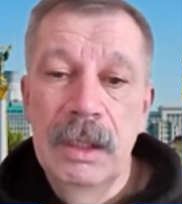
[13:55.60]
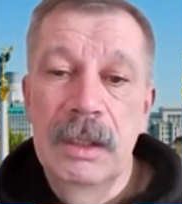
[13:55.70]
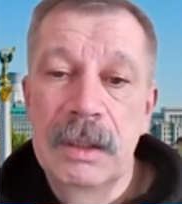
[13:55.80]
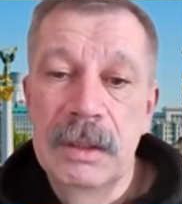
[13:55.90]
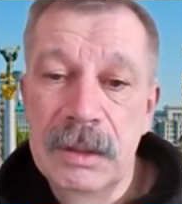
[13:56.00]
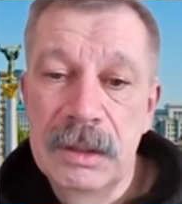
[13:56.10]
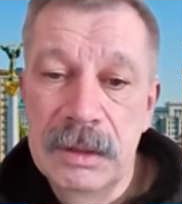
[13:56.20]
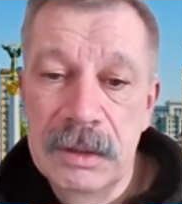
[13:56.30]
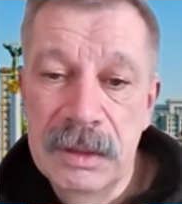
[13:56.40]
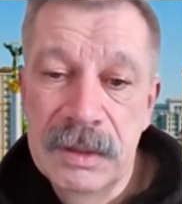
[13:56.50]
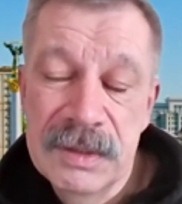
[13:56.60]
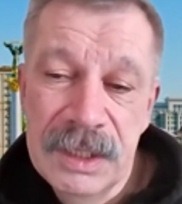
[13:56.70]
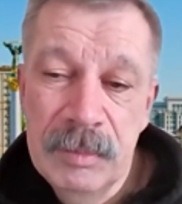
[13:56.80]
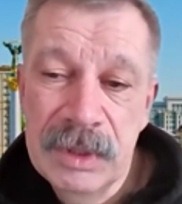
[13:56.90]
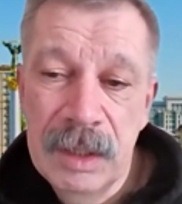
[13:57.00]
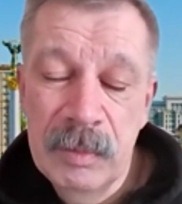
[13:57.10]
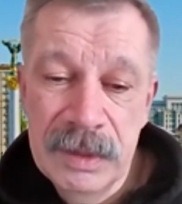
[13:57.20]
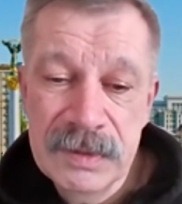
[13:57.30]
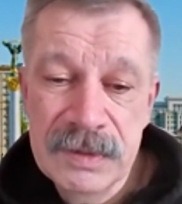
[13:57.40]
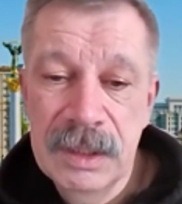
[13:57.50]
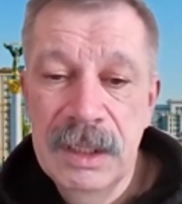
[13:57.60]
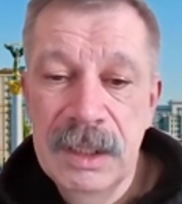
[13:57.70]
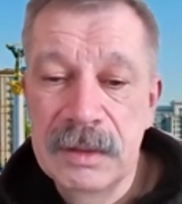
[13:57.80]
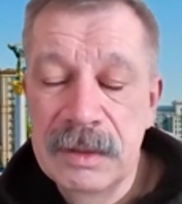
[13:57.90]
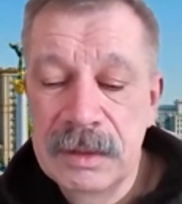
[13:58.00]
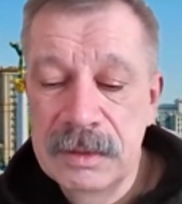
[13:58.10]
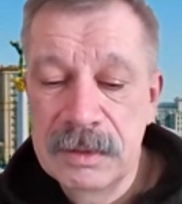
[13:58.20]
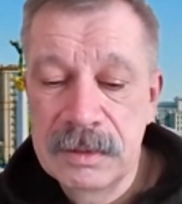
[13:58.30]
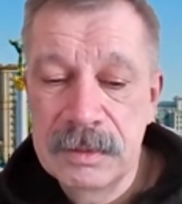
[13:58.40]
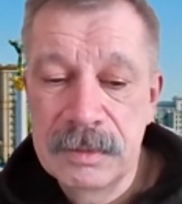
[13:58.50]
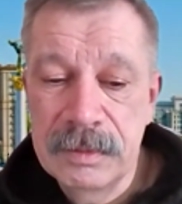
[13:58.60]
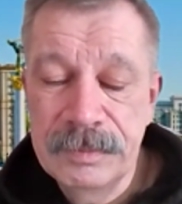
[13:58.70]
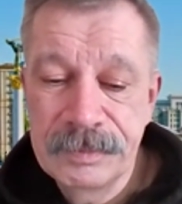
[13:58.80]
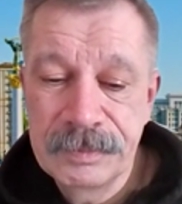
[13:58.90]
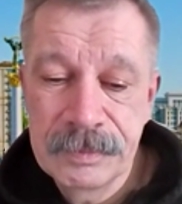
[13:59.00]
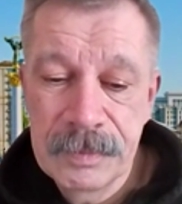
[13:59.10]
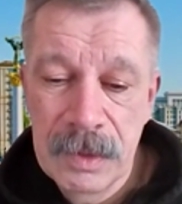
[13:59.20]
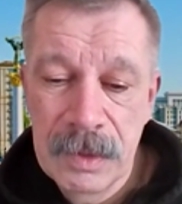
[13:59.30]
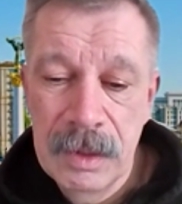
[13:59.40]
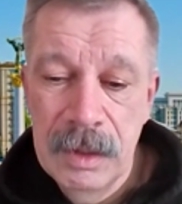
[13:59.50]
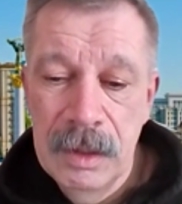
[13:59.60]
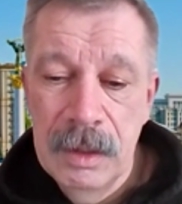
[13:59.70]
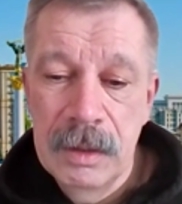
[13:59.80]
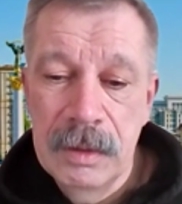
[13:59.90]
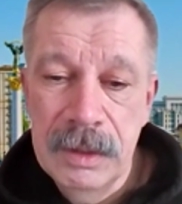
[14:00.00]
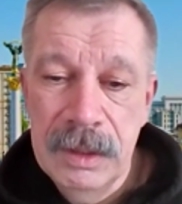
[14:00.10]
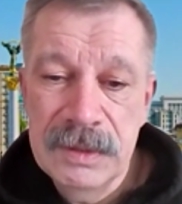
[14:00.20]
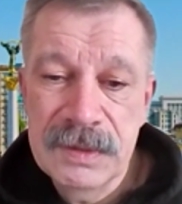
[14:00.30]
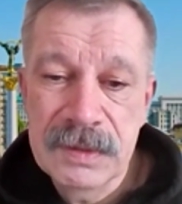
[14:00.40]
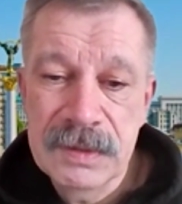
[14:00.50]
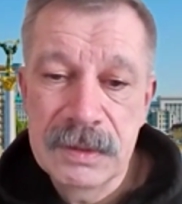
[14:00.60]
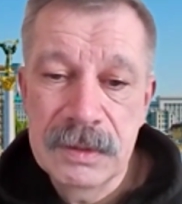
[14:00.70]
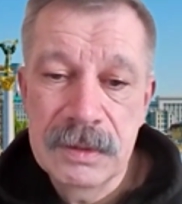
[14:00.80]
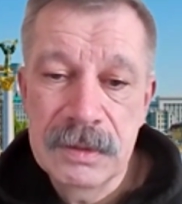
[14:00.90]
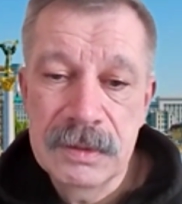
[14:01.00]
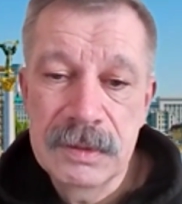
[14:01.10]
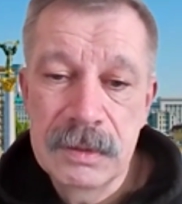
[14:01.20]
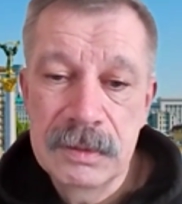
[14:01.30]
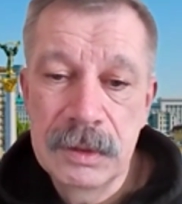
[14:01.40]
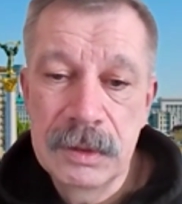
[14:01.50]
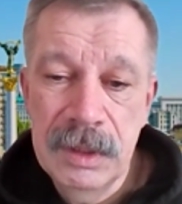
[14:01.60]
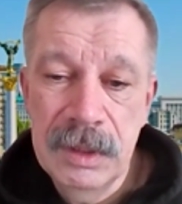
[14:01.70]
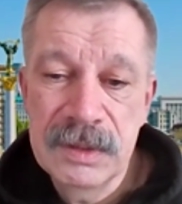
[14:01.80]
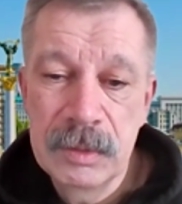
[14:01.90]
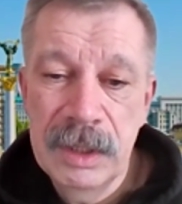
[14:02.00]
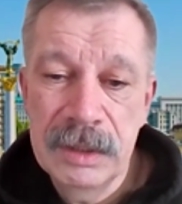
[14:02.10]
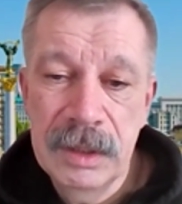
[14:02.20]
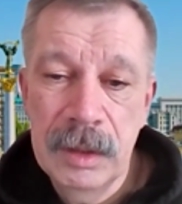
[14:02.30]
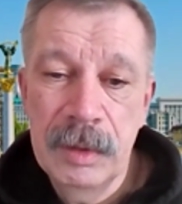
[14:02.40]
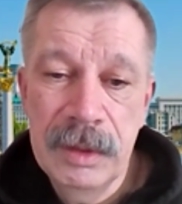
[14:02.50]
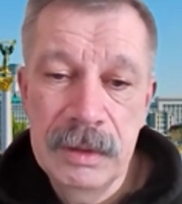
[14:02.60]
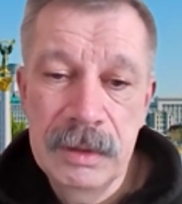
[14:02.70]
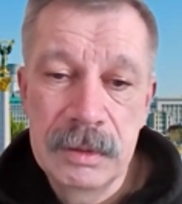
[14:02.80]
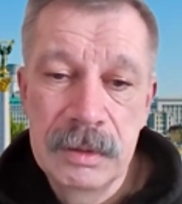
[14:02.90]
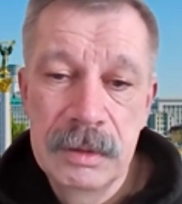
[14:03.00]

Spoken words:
And at the same time, once again, this situation we are now in,